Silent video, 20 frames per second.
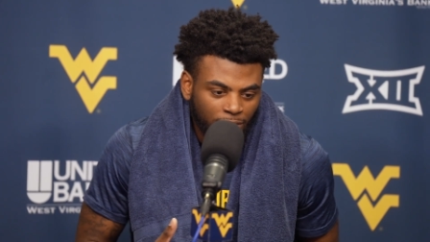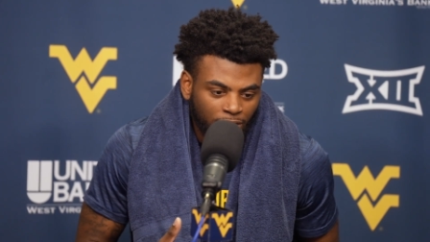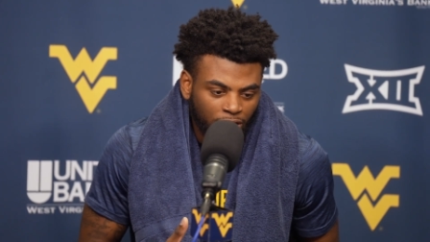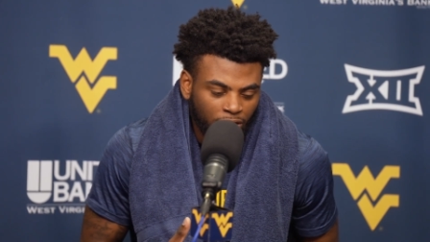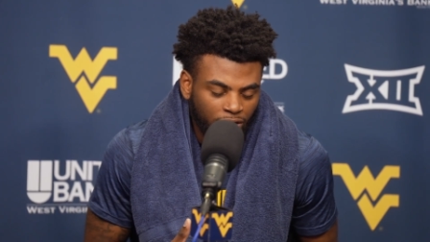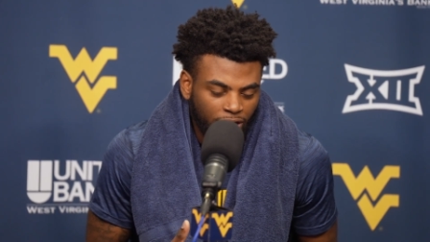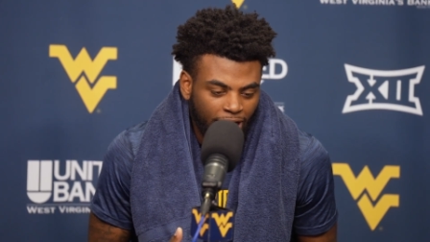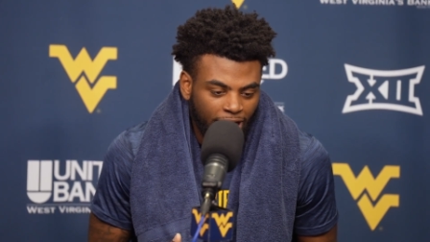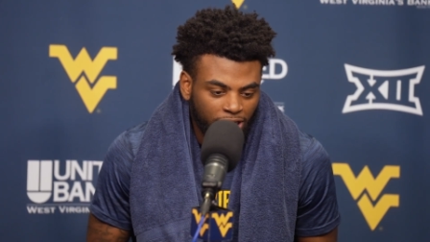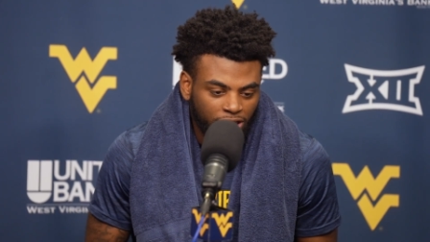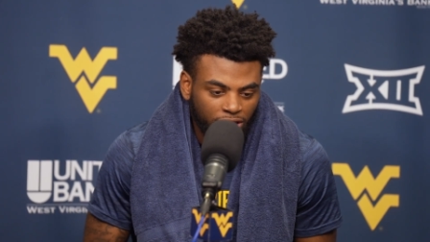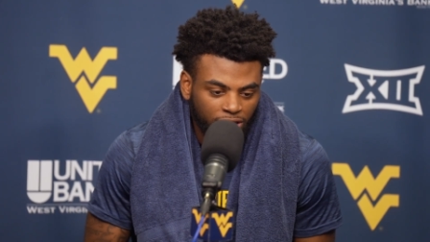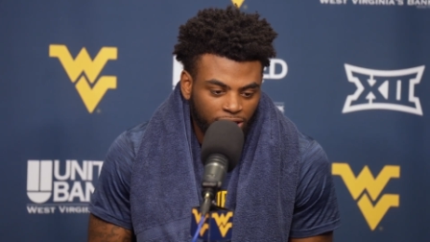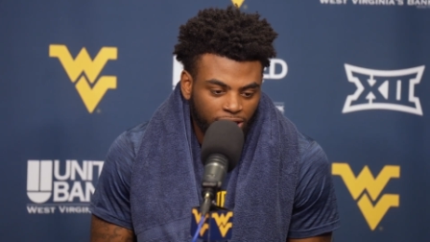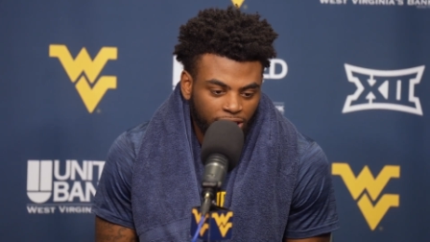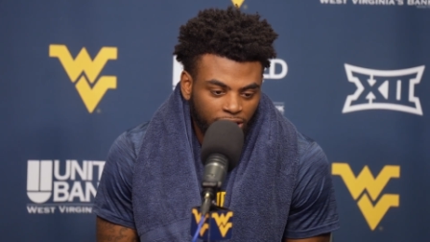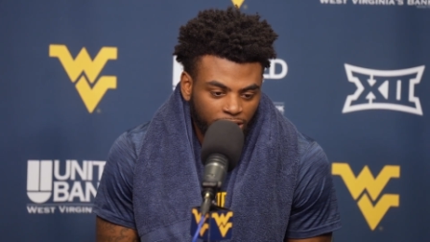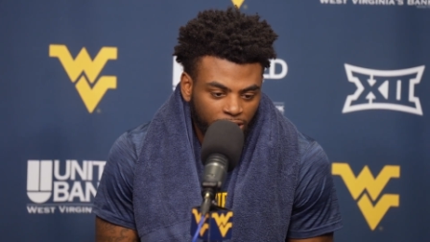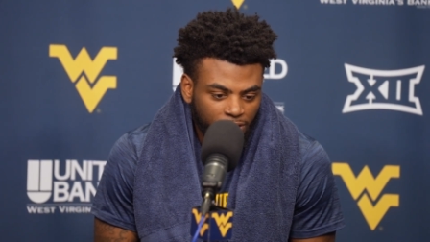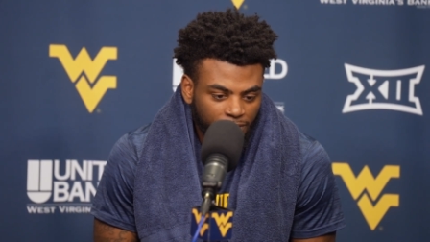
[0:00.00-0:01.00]
you know
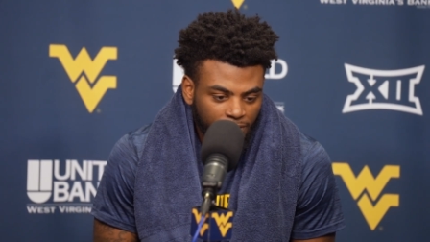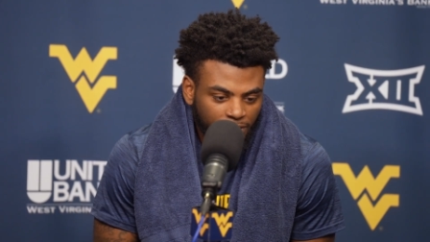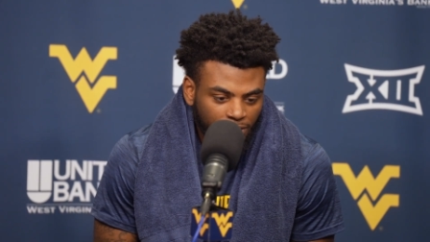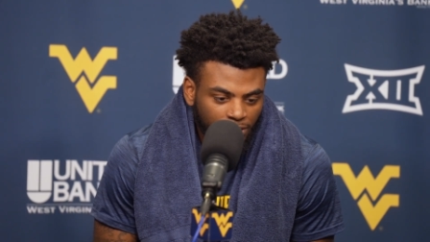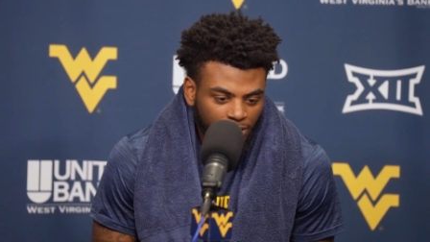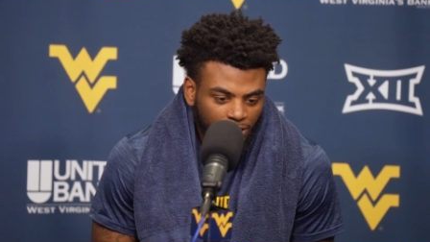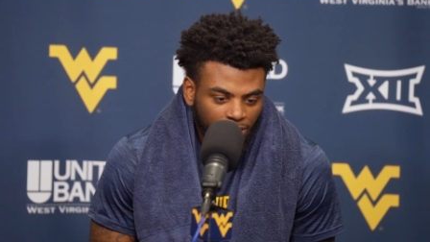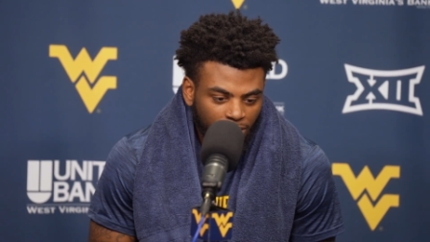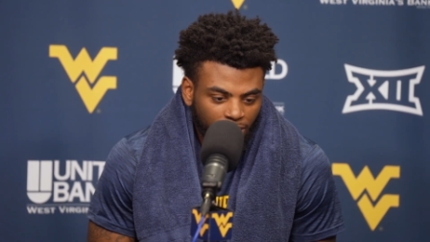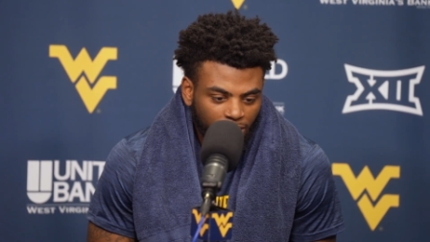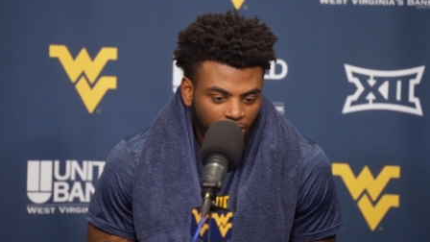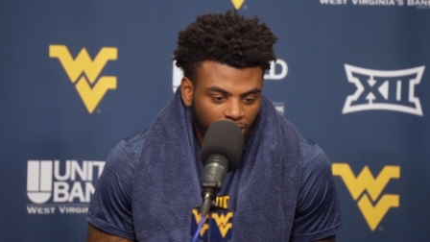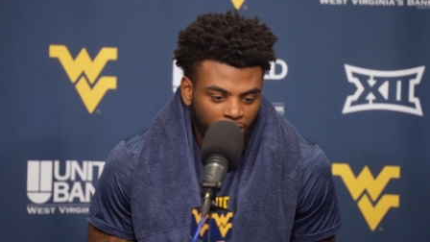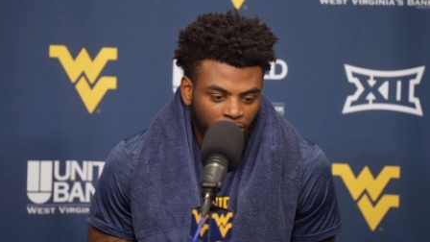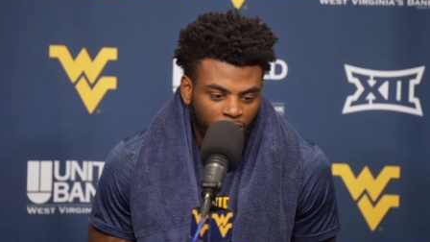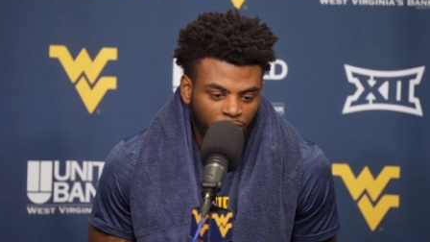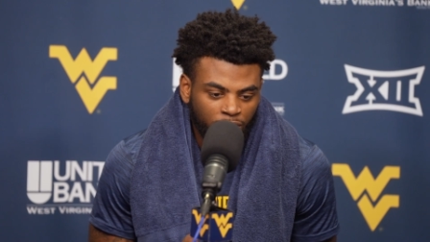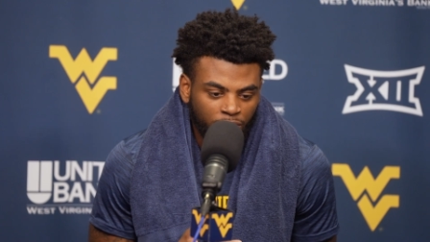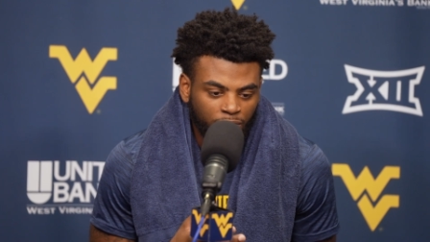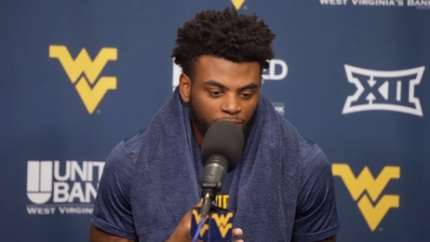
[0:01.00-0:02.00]
naturally,
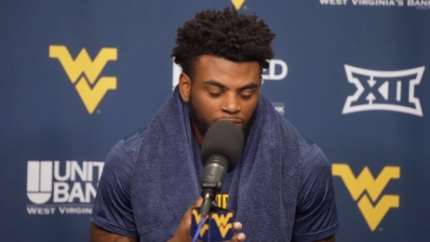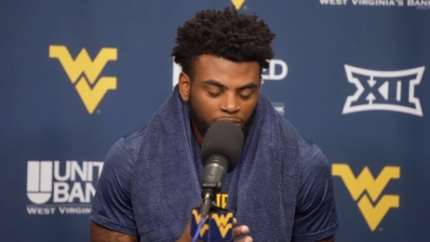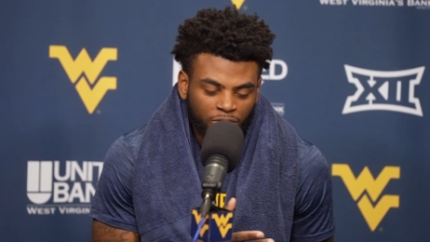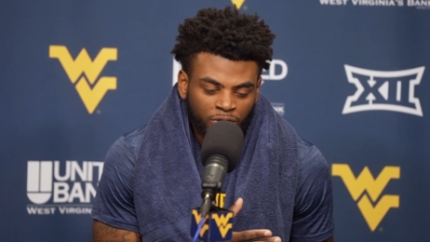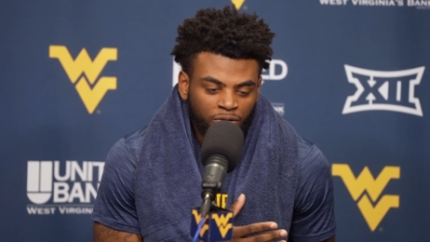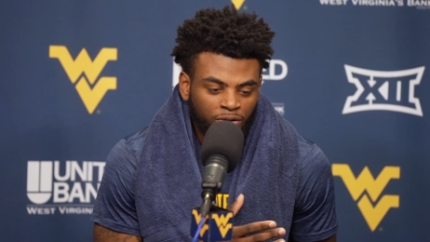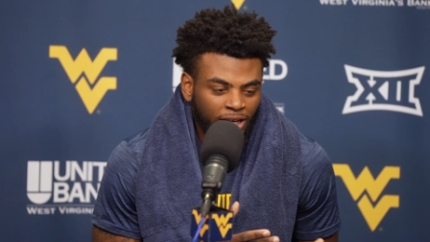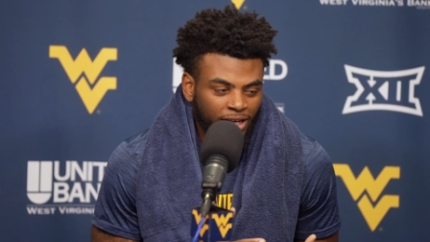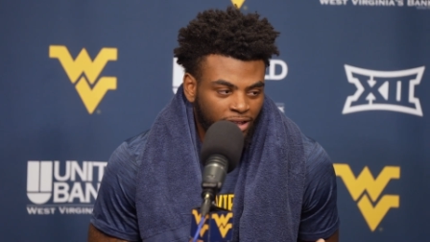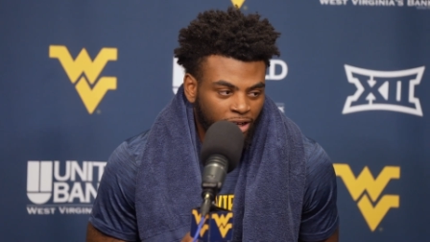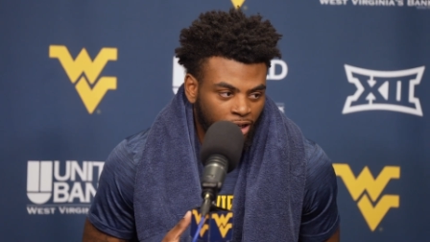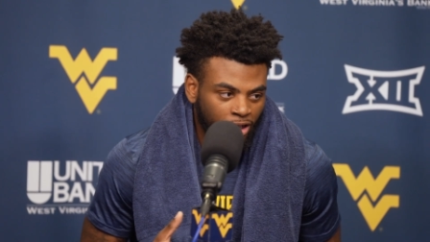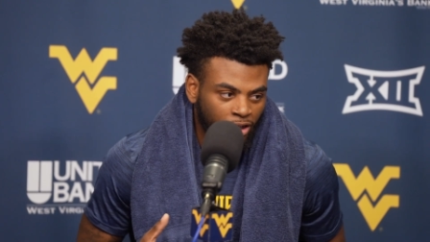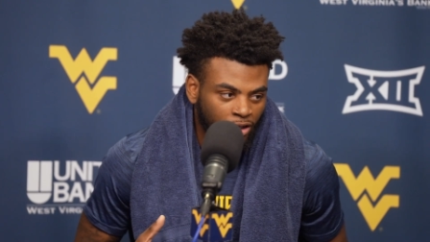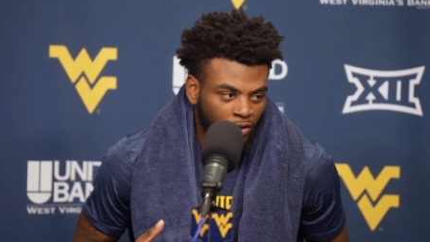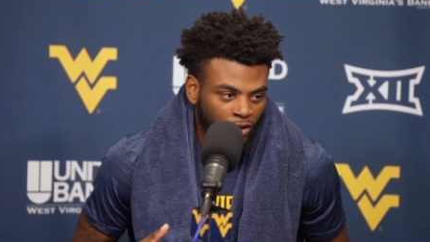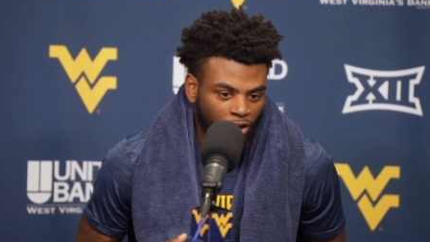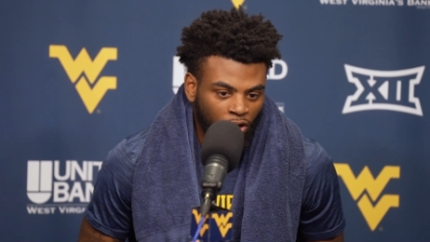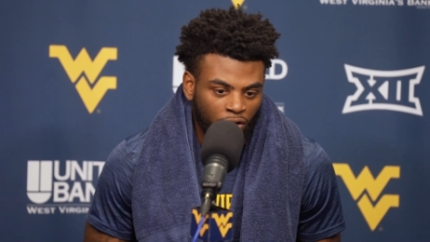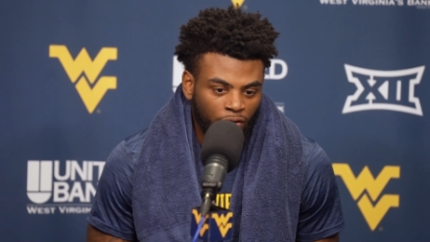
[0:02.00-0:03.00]
you know you think they're gonna
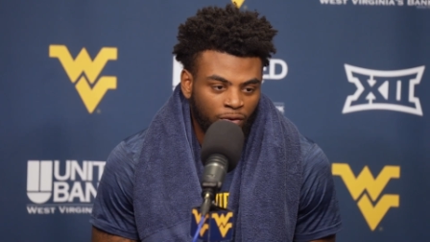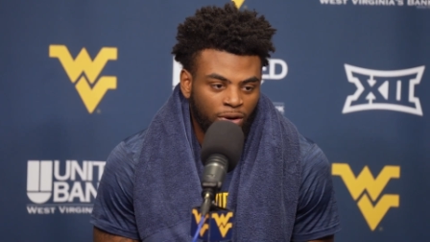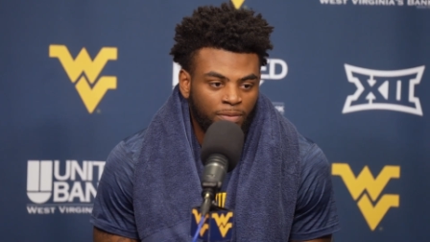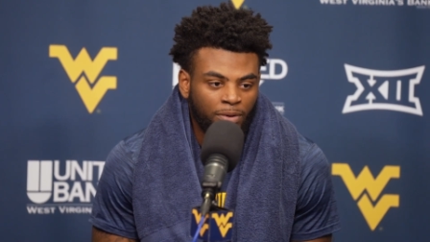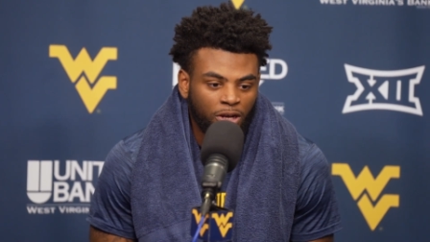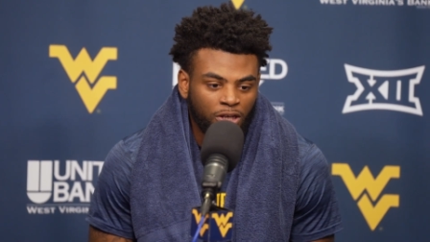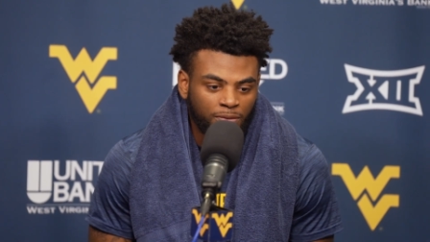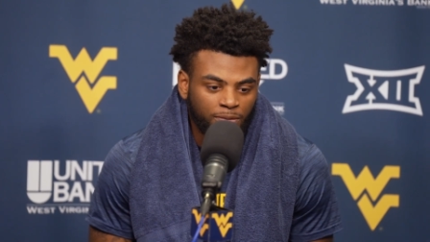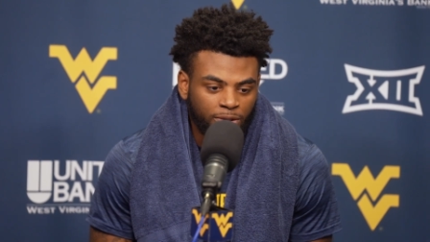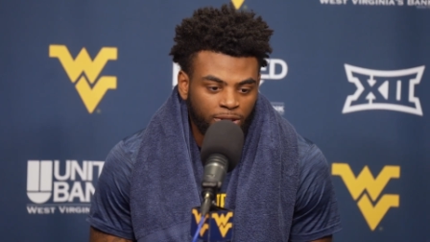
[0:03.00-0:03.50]
go get all the rebounds,